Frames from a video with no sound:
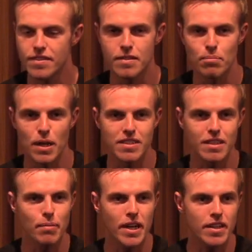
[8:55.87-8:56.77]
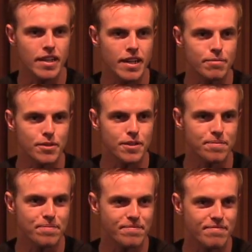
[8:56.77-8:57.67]
busting paradigms
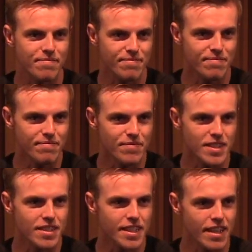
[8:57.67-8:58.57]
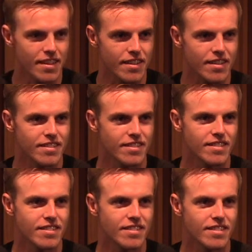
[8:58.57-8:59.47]
together,
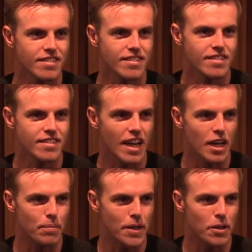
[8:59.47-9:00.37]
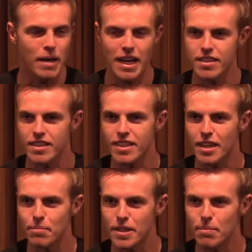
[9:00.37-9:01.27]
helping humanity,
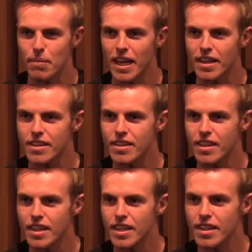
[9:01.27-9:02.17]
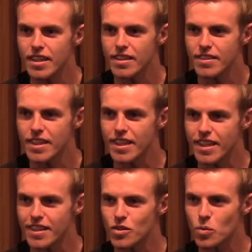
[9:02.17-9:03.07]
helping the planet, healing
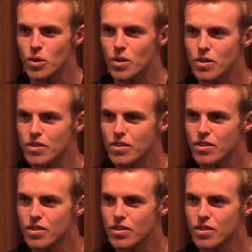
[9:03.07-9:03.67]
this world,